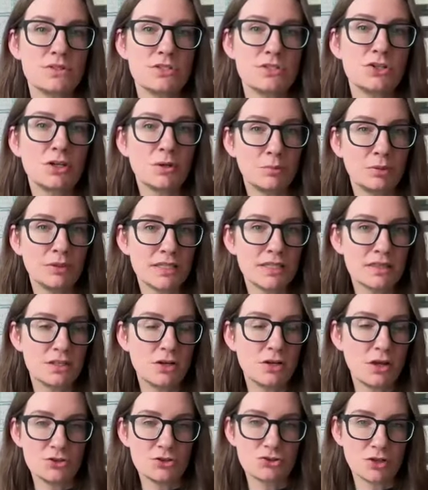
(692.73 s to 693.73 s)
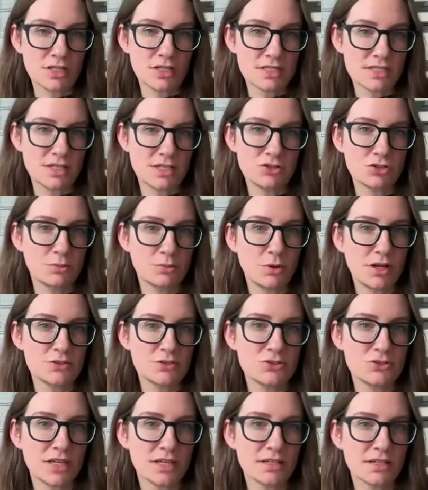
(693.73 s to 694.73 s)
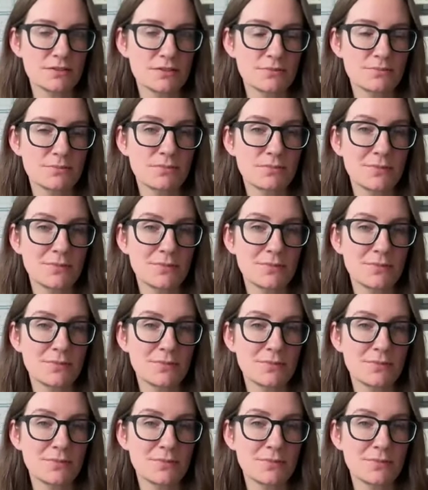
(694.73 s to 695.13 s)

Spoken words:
to complete the knowledge translation project.